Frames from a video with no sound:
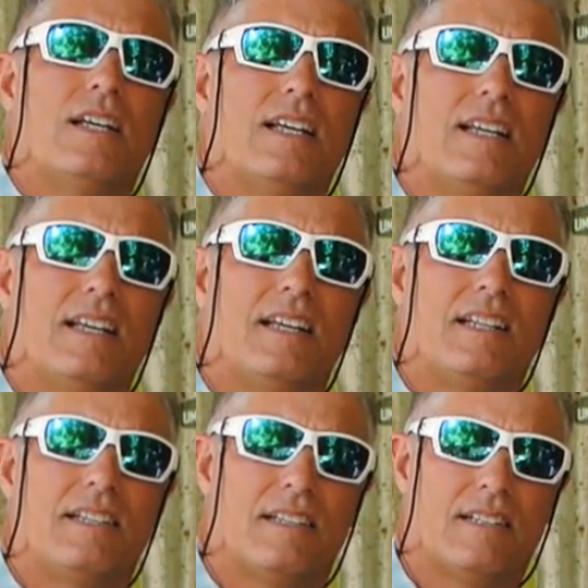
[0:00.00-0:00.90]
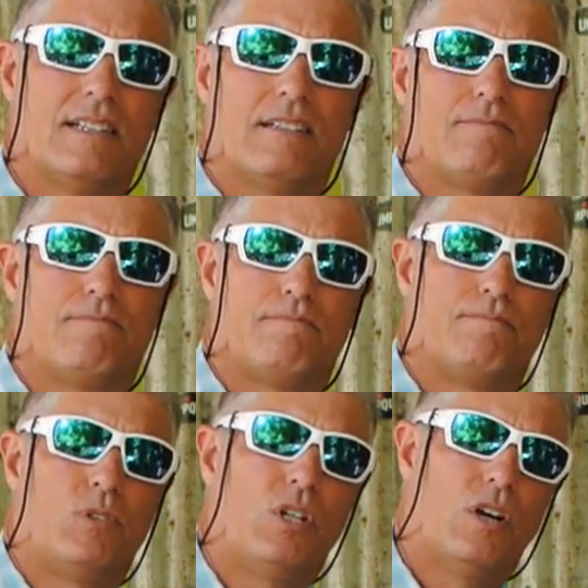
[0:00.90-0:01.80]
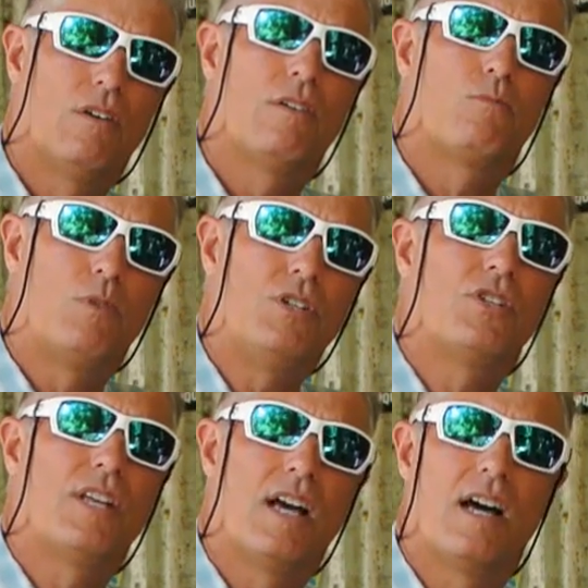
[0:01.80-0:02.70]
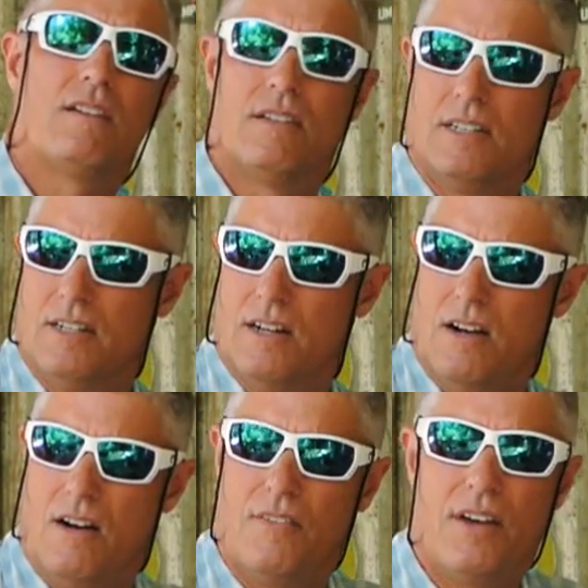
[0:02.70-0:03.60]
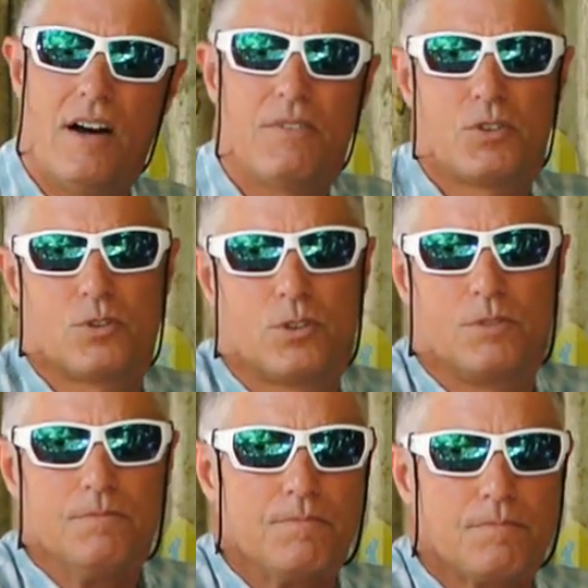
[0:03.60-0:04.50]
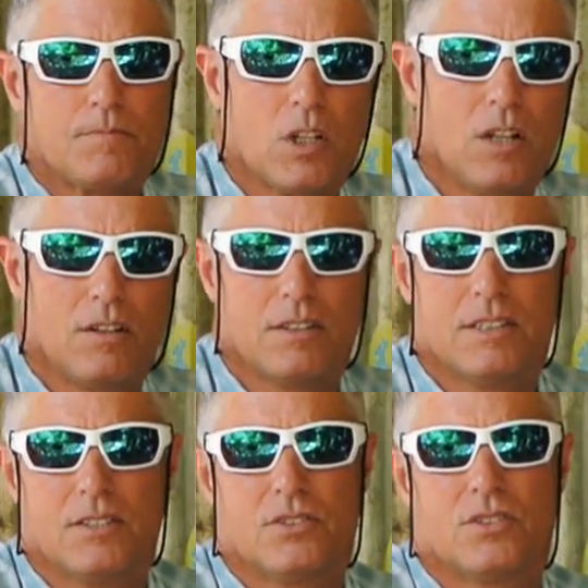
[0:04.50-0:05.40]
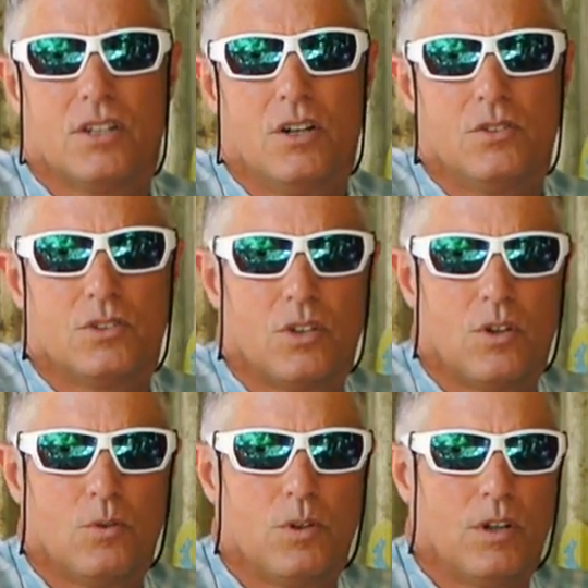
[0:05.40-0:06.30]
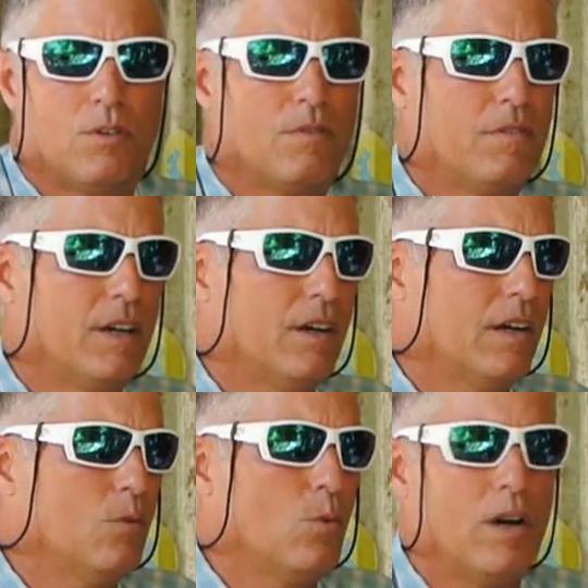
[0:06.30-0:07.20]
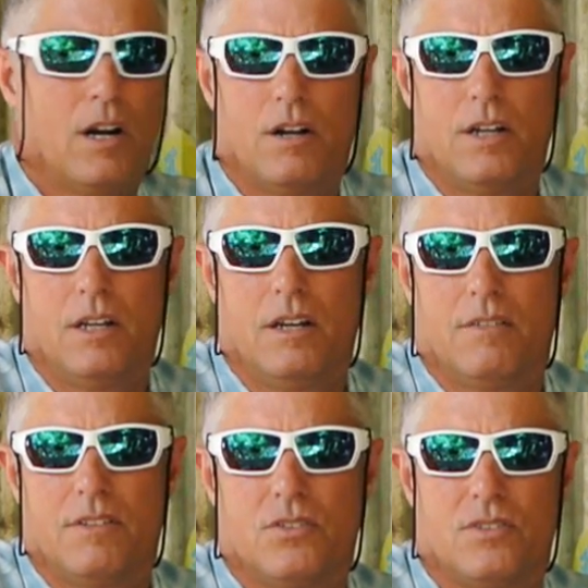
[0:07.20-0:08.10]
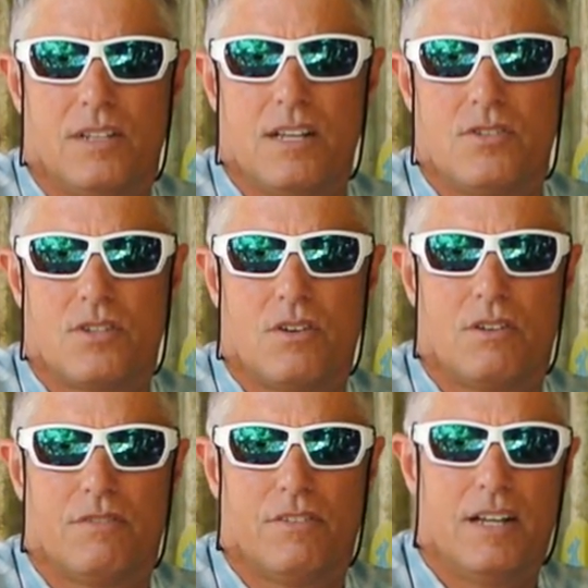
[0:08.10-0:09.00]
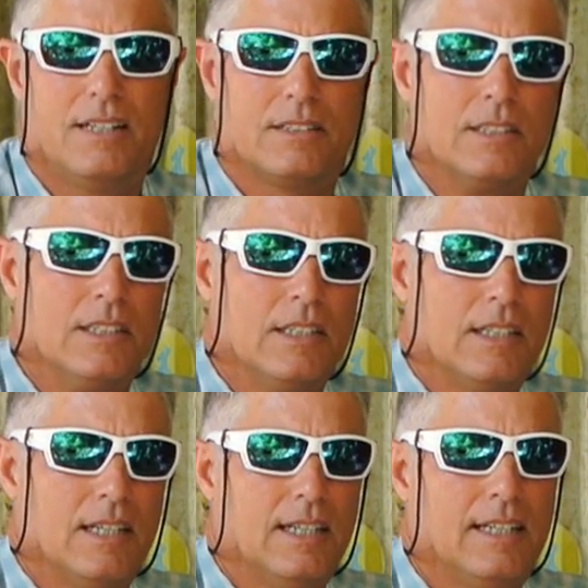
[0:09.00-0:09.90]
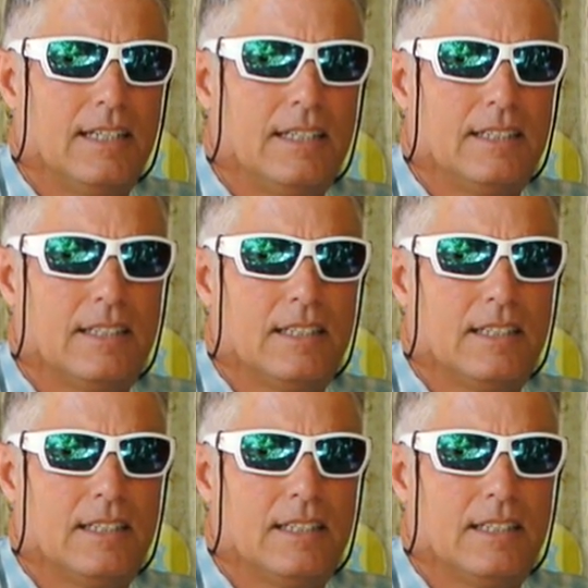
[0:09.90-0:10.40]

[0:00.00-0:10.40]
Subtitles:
and reach down on the offshore along the Texas coast. So we are very wary of this dead zone effect, and